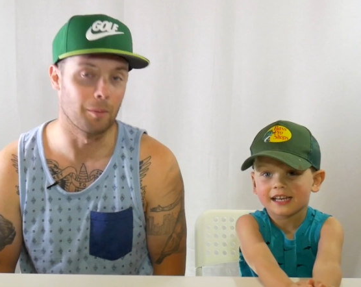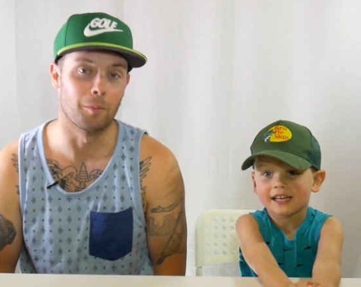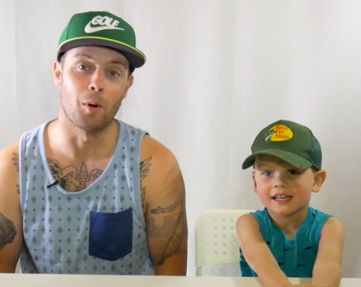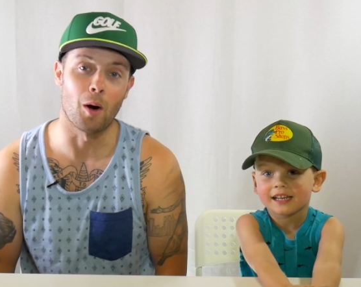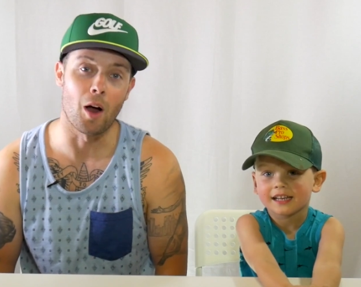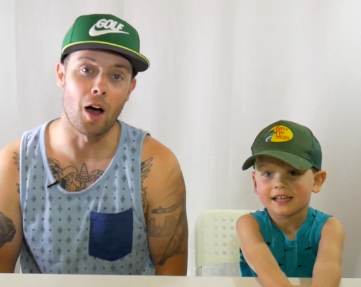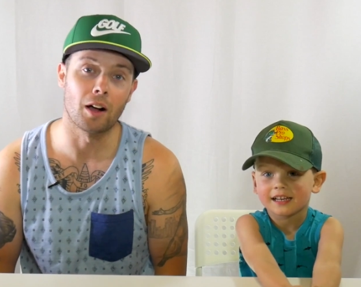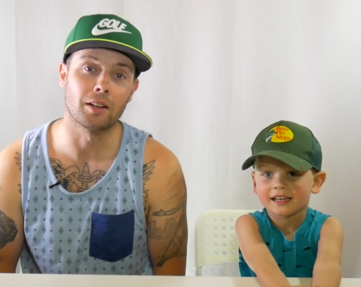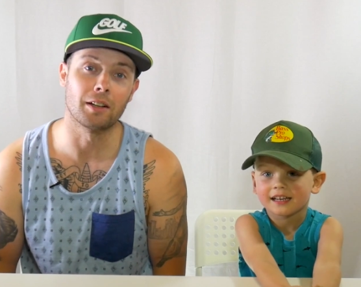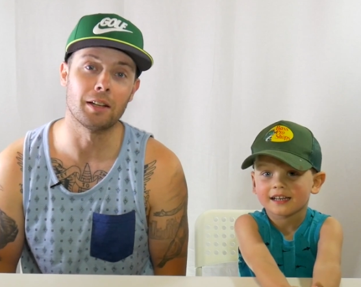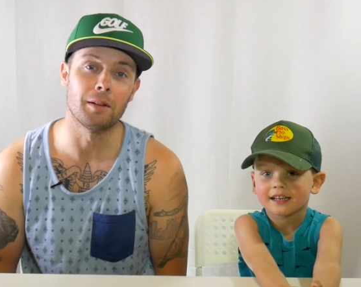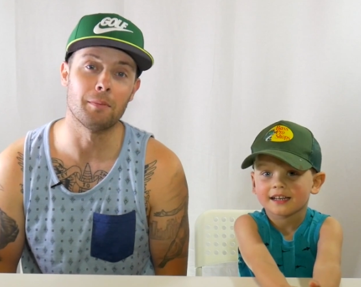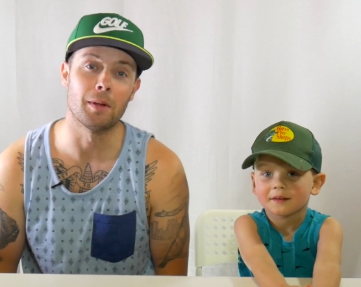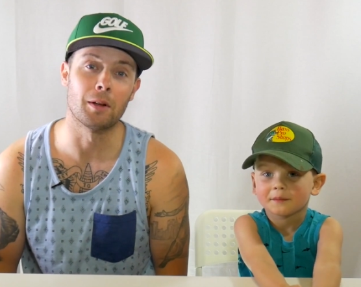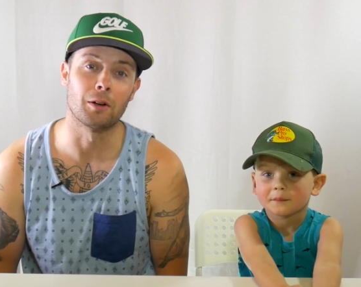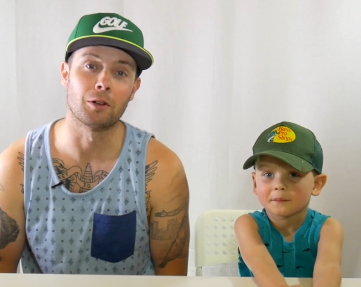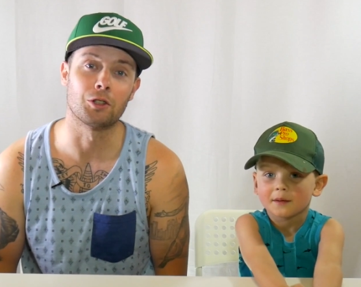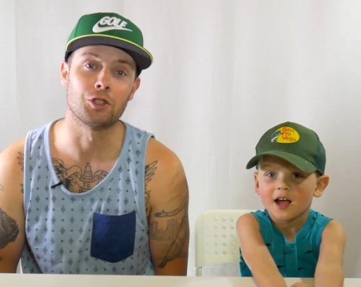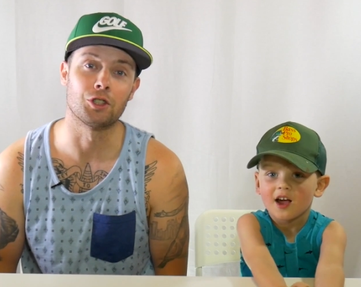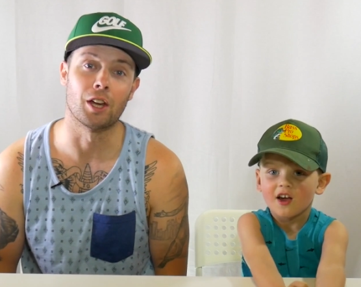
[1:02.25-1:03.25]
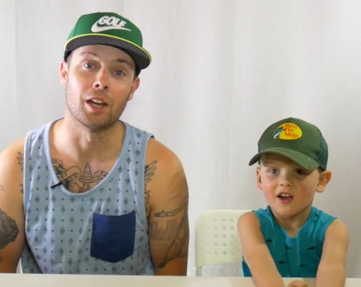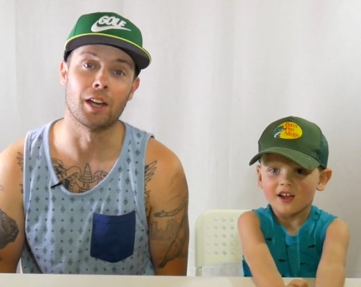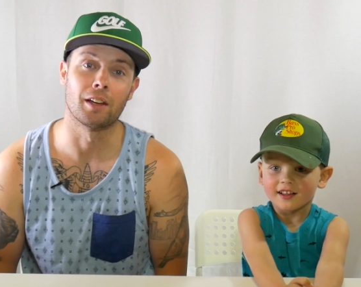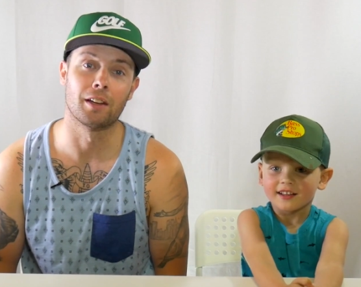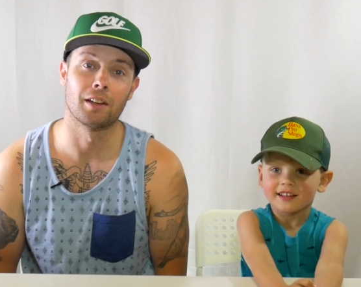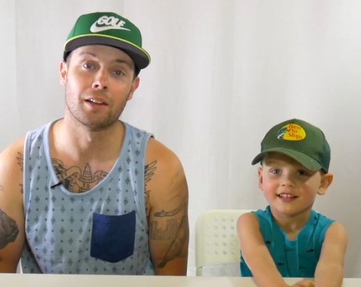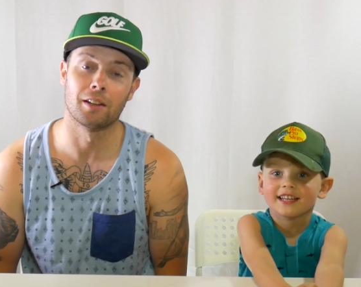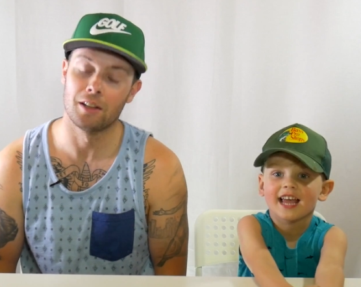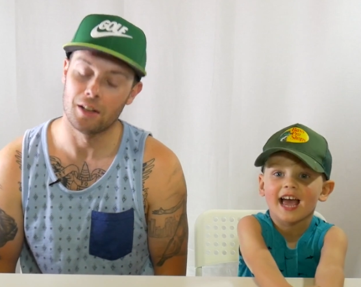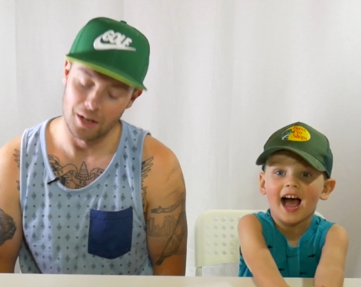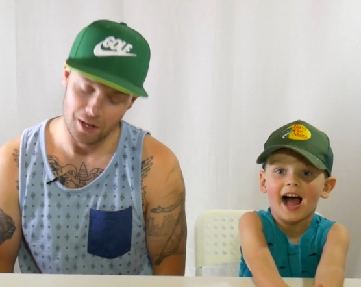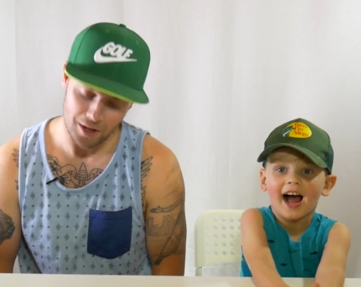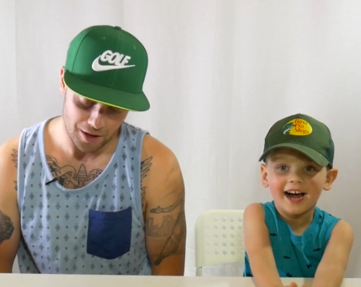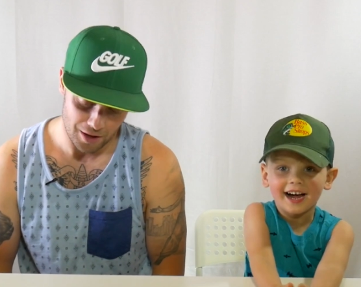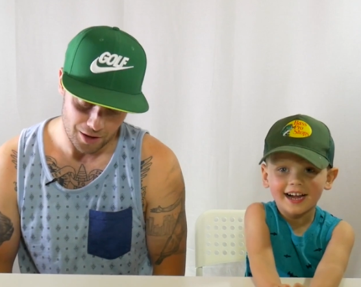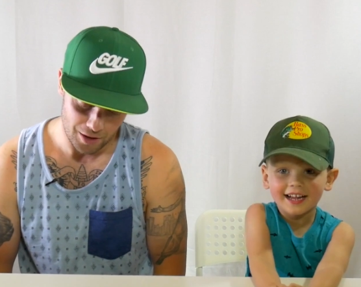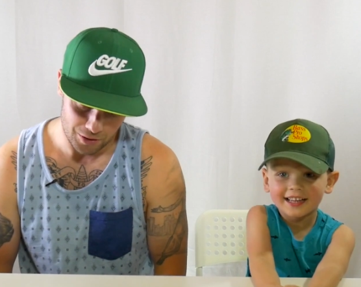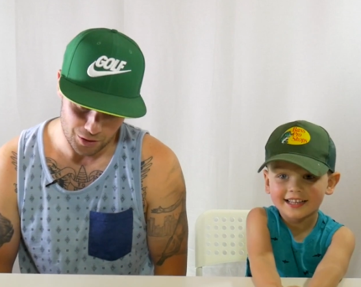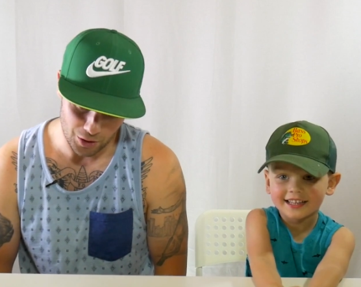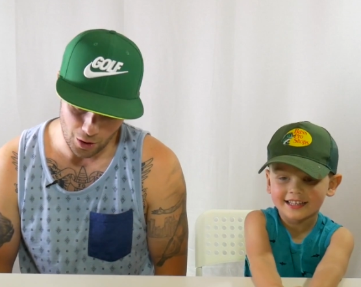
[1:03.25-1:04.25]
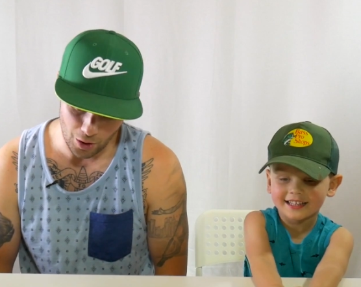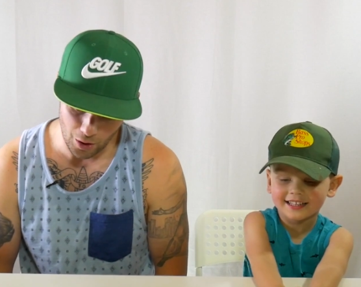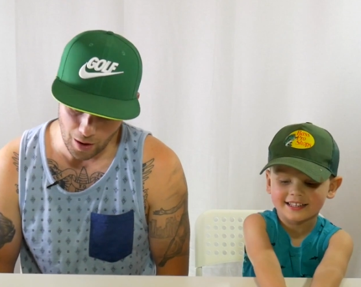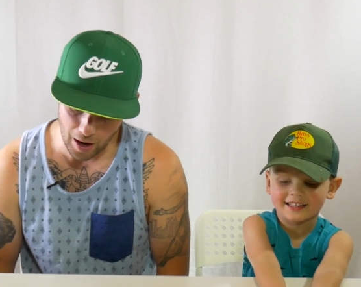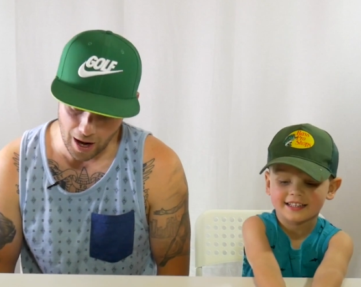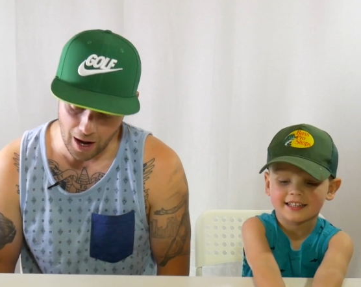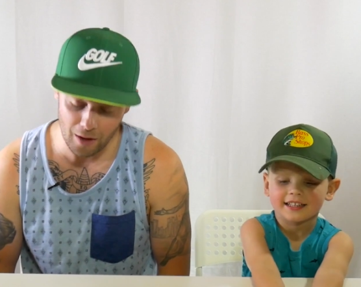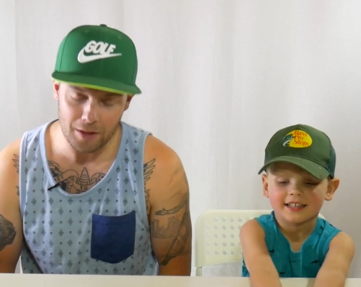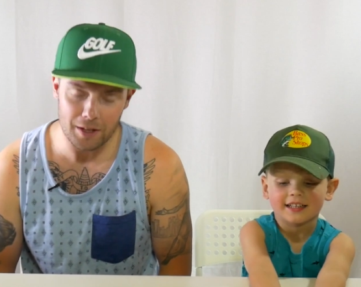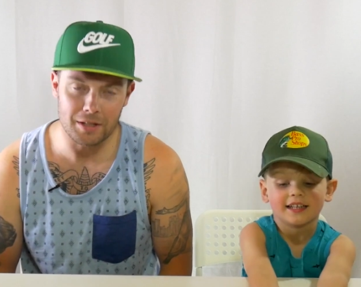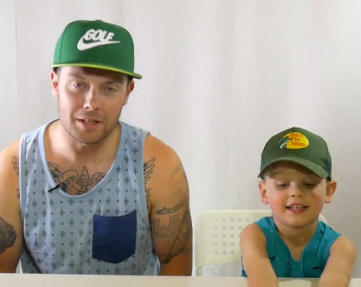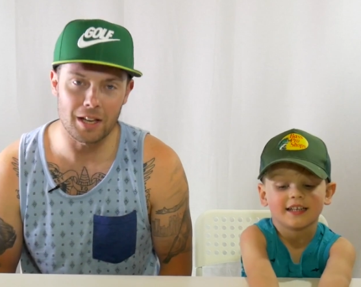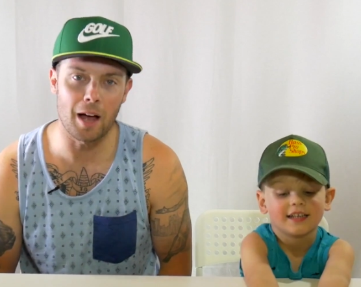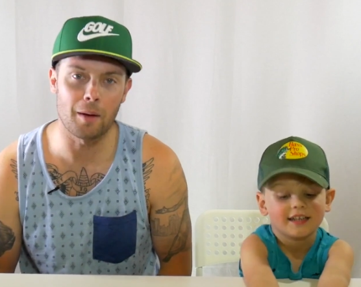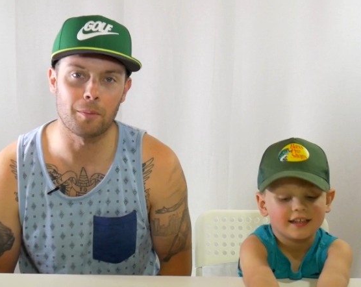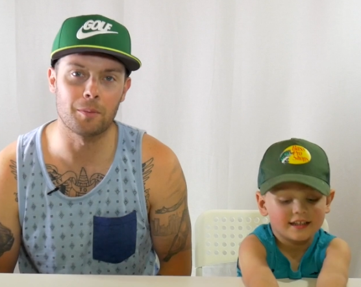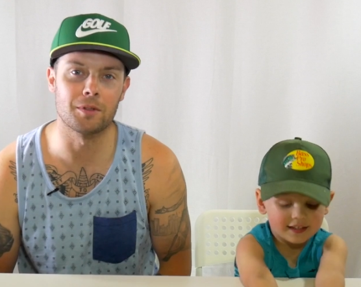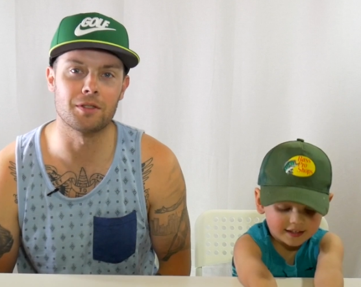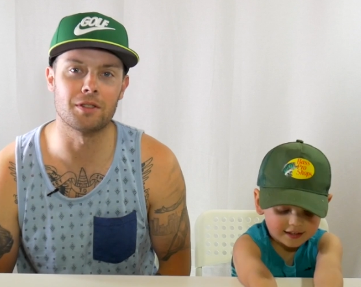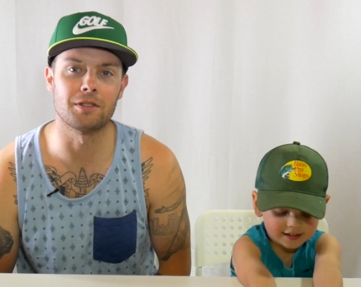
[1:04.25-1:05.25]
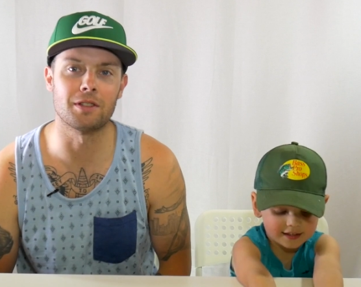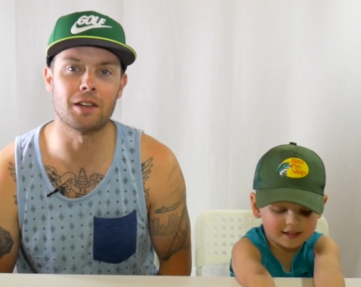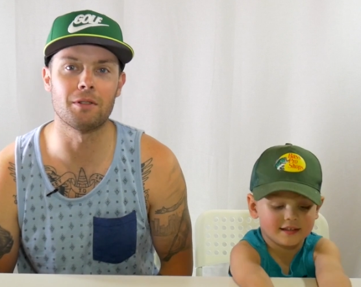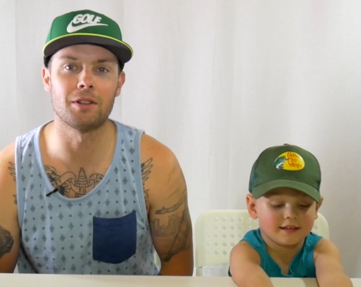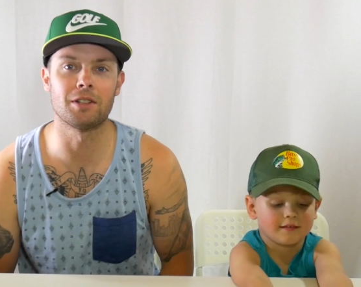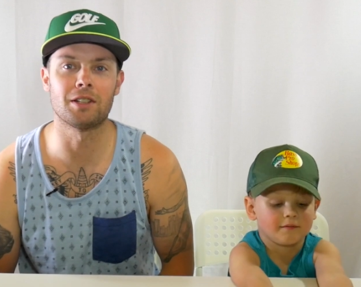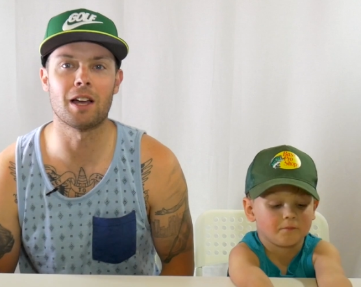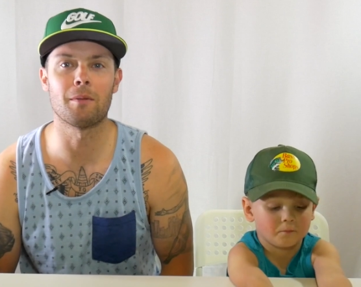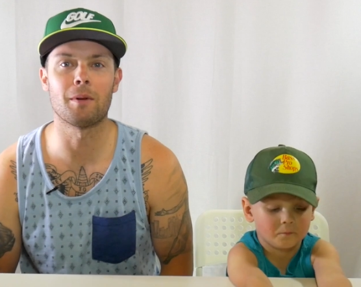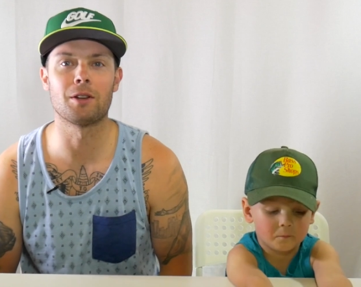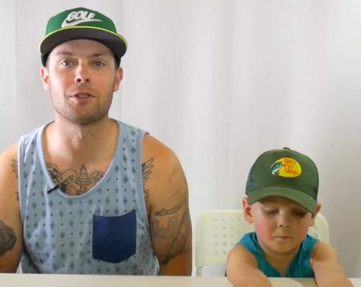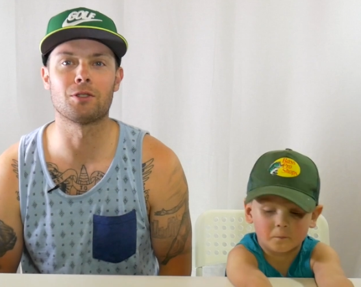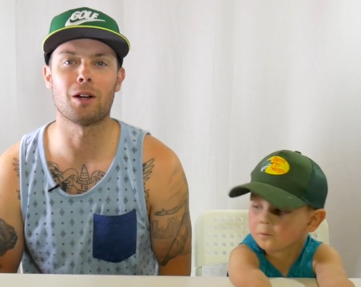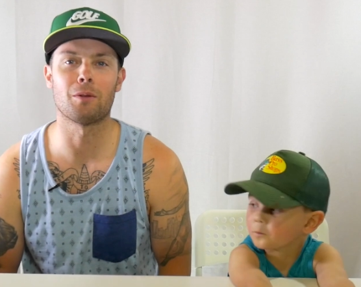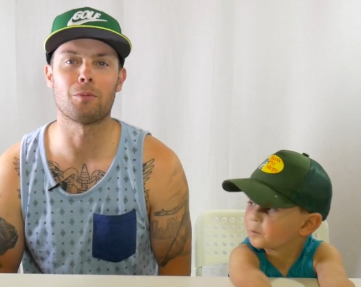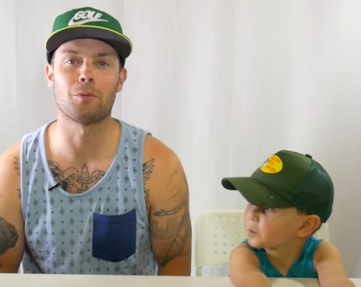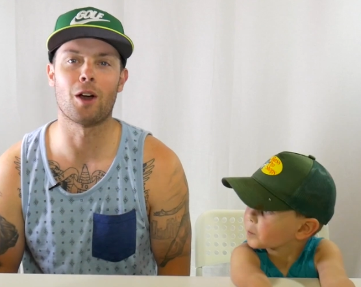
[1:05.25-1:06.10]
Speaker 1: A broccoli milkshake. Yeah. So how this happens is every time I drop